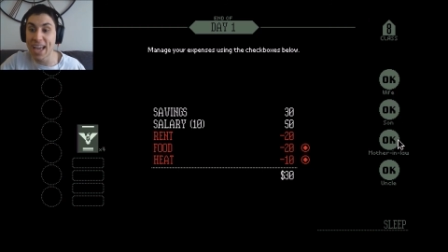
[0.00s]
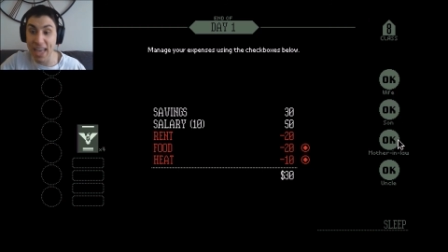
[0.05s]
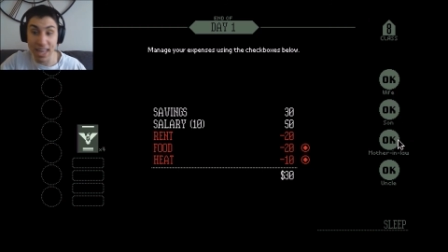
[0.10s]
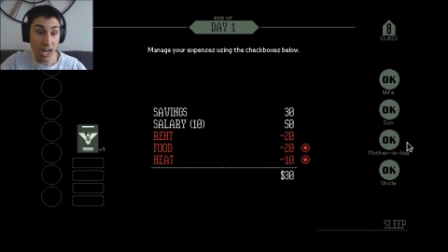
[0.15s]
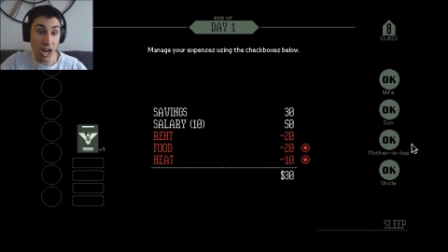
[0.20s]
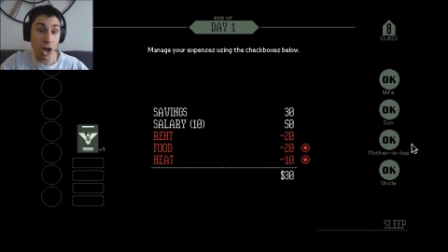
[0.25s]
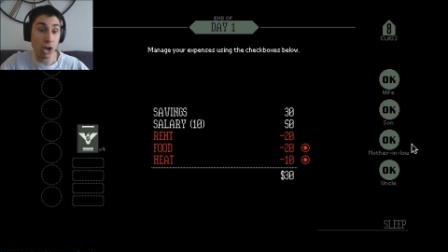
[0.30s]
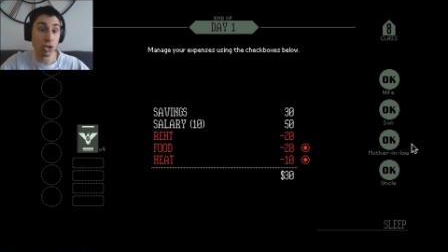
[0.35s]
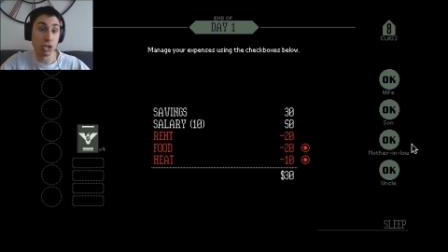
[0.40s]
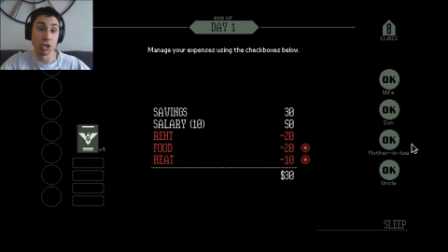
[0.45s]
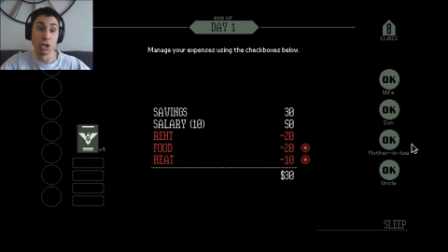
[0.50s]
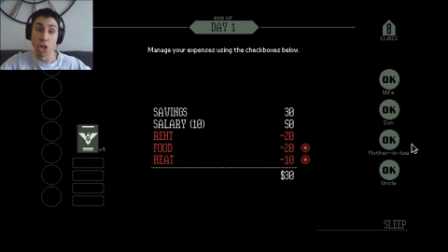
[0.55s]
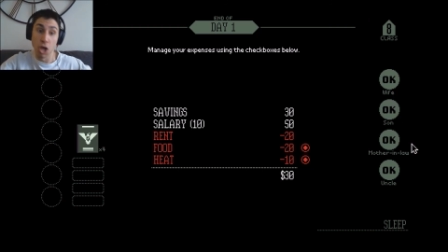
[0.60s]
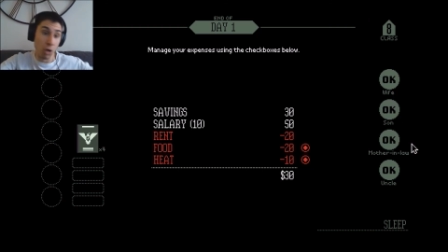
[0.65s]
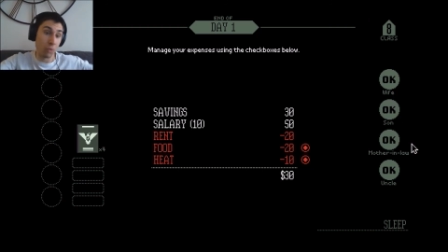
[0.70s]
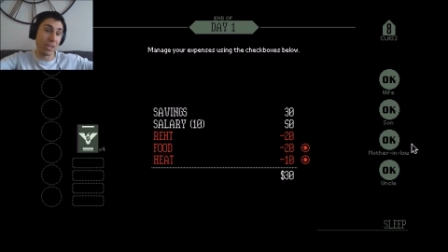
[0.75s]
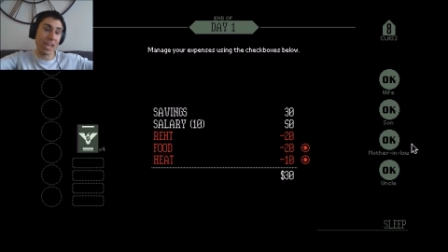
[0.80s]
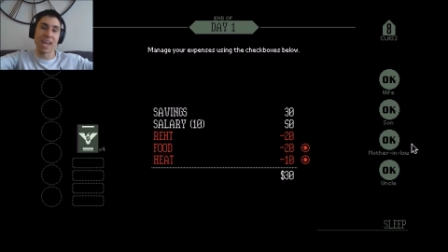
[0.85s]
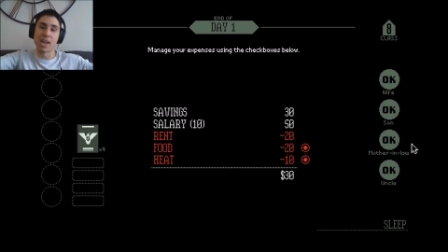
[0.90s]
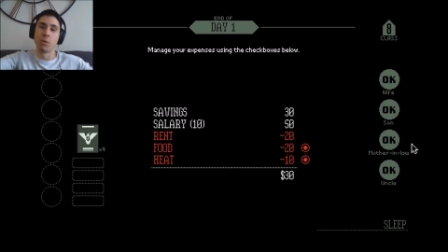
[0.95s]
And uncle,
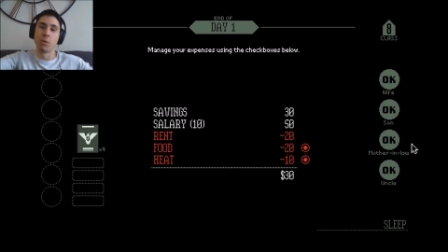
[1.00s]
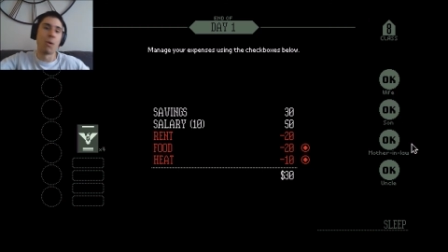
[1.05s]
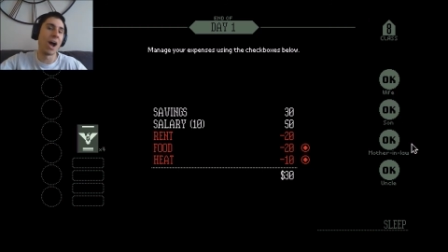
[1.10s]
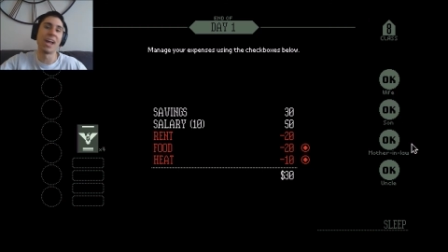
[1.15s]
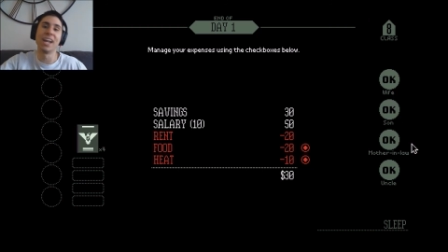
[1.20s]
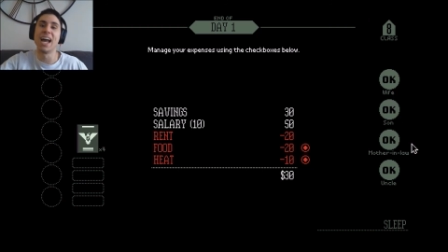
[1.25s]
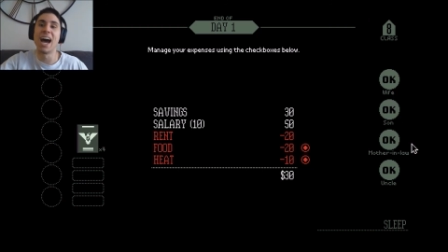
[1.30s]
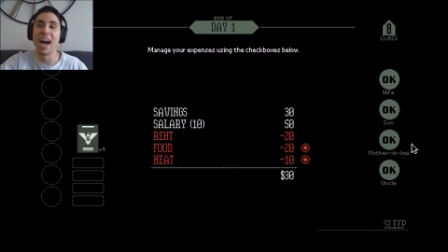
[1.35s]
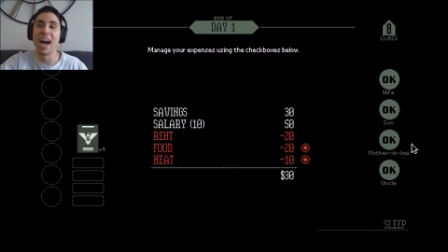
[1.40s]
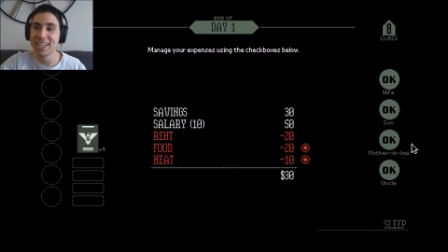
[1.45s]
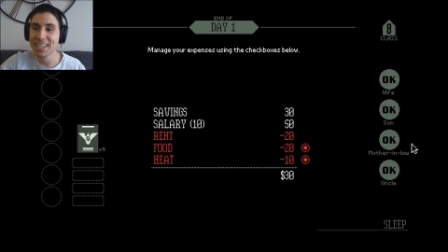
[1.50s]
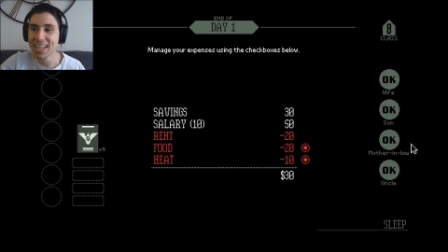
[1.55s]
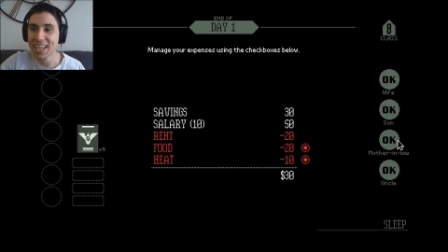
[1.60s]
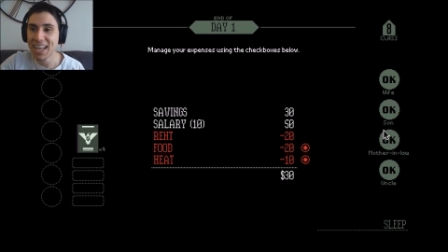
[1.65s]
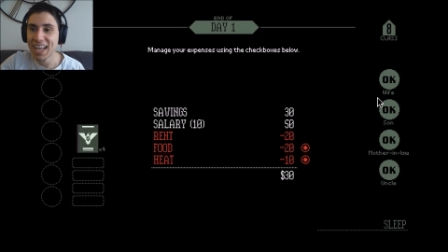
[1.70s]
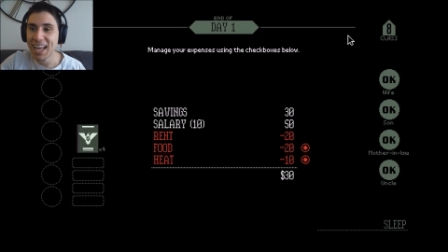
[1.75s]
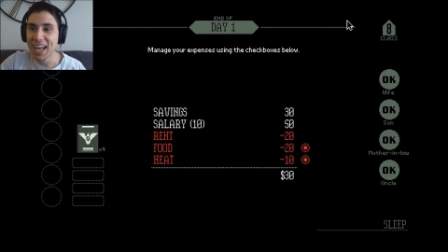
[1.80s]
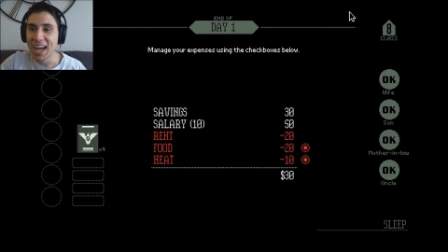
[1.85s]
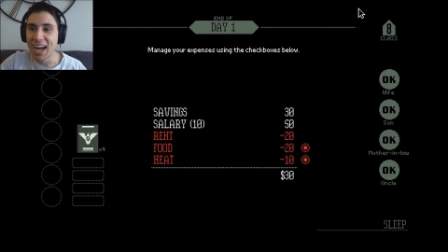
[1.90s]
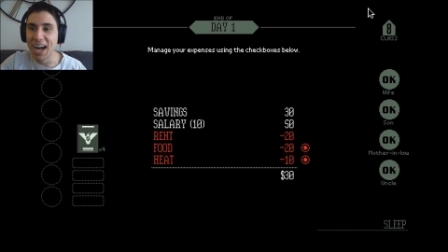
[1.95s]
okay. Why not?
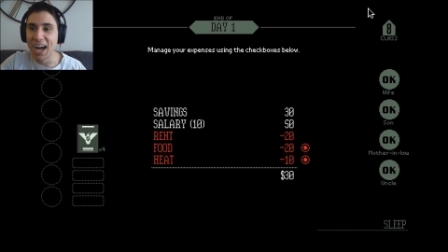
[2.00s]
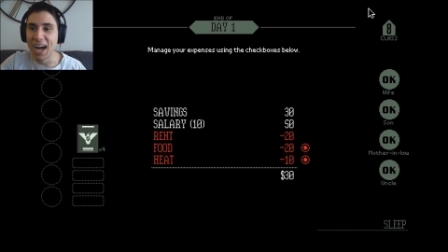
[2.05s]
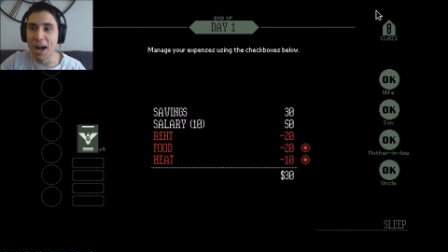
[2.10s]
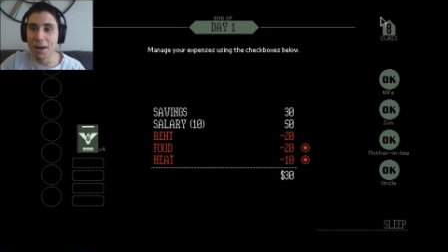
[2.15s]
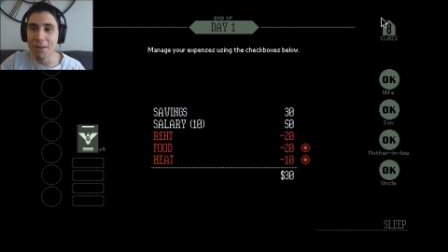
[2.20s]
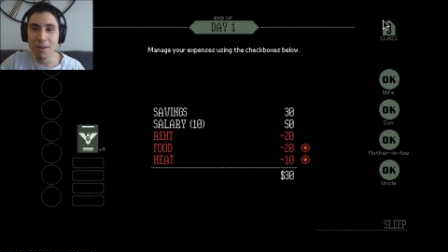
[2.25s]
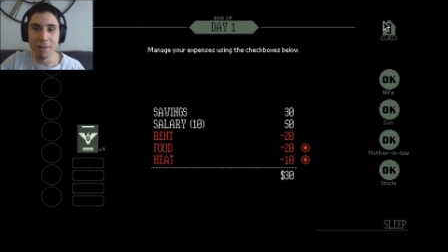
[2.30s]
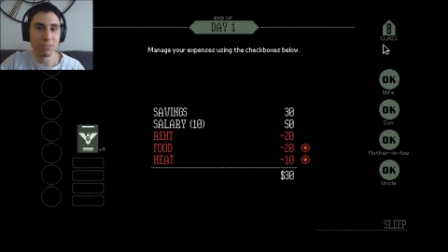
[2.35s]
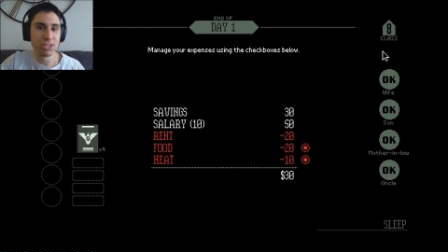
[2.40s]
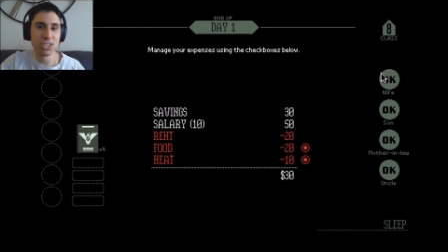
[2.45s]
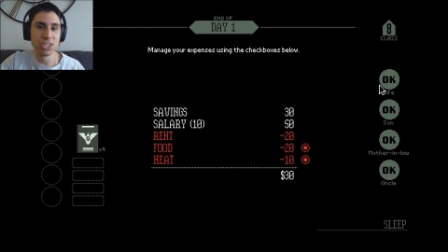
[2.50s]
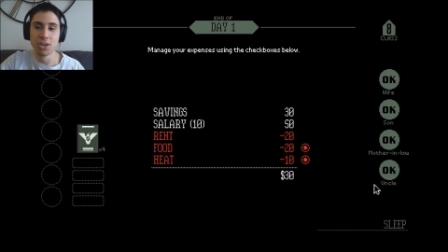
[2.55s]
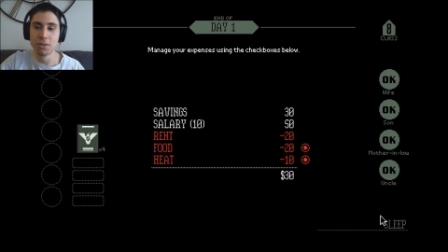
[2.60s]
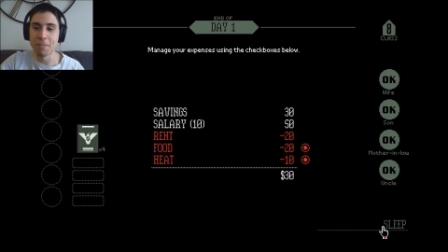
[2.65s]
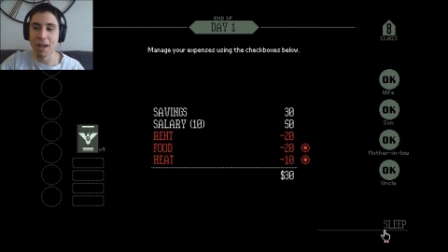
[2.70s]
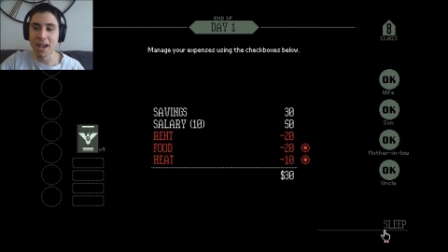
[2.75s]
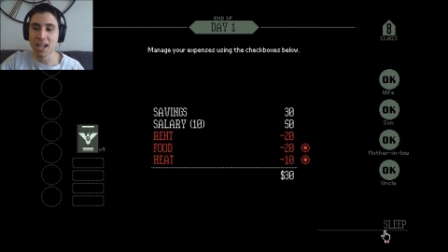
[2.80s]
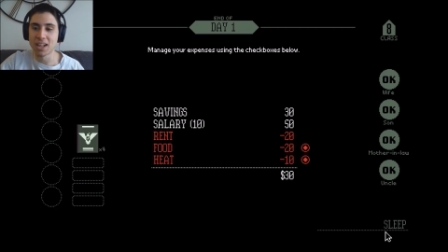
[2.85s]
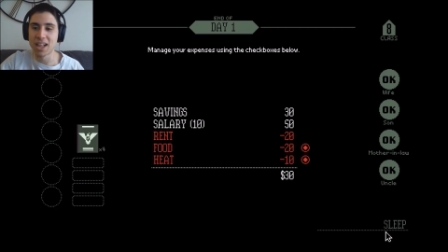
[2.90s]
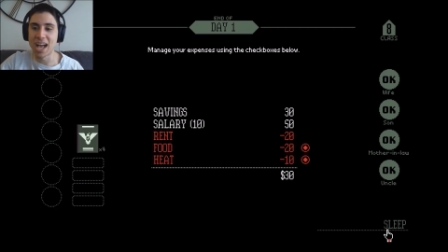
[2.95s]
Uh, I'm still in
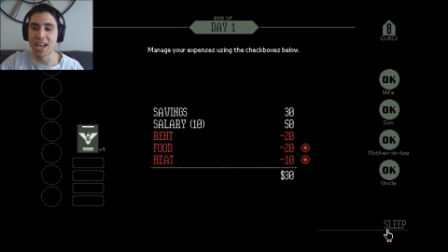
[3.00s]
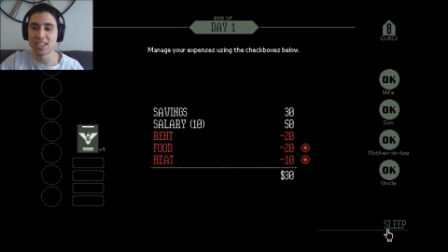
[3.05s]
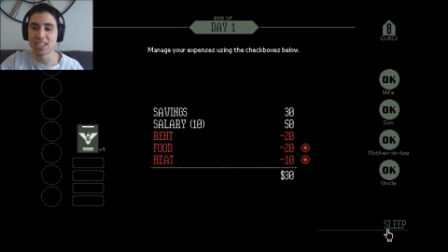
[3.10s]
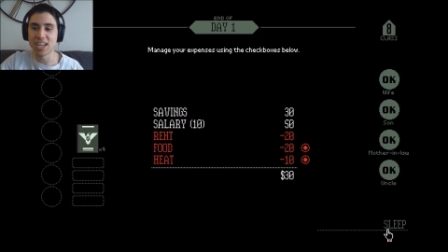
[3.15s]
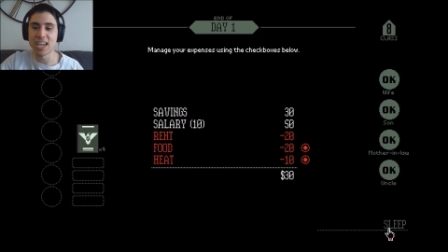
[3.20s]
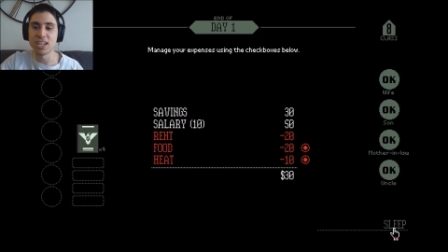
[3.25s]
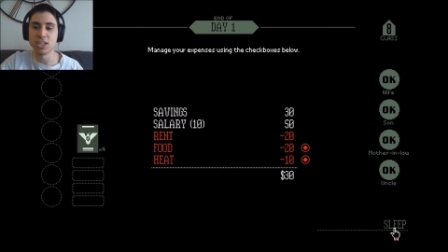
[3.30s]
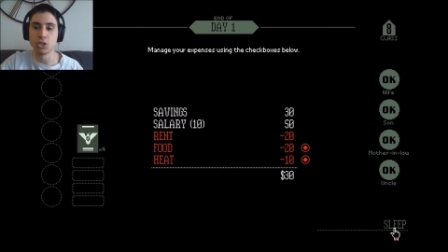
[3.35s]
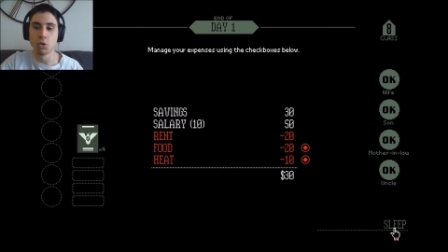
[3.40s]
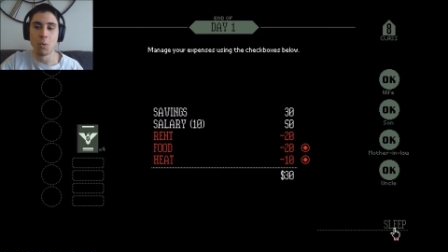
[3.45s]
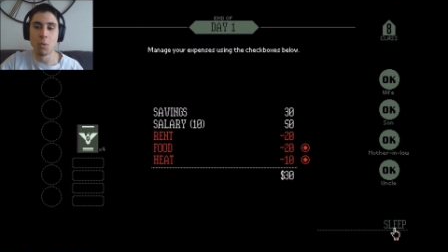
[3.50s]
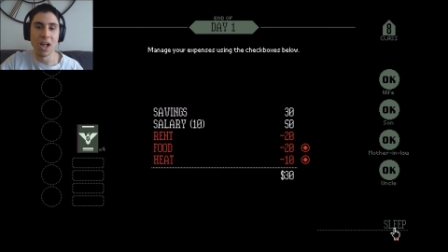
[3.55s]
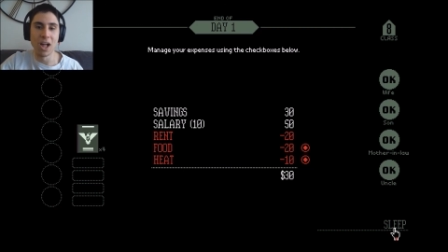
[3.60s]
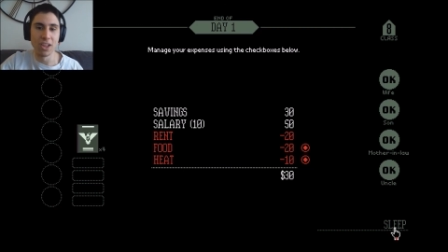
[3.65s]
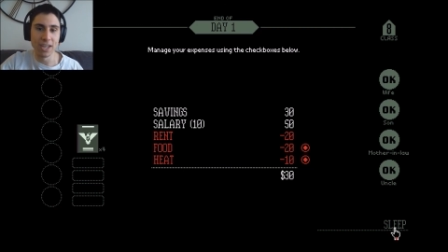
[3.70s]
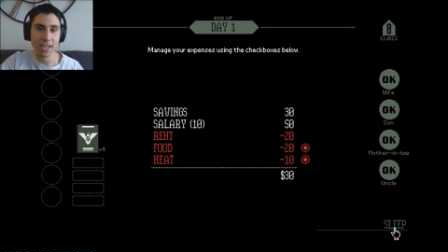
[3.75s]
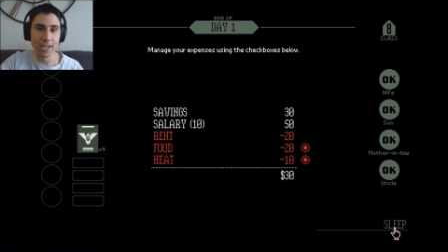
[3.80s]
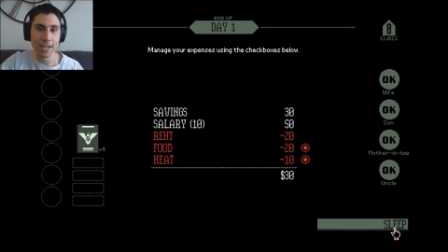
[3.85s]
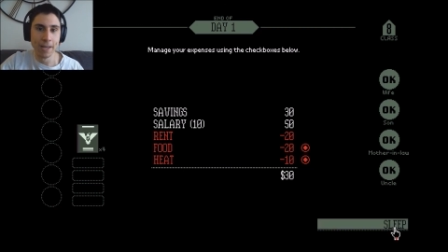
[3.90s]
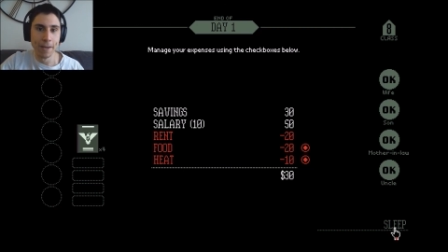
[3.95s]
my class 8
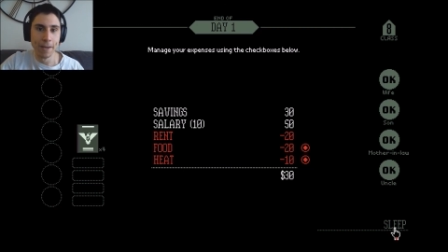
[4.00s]
dwelling.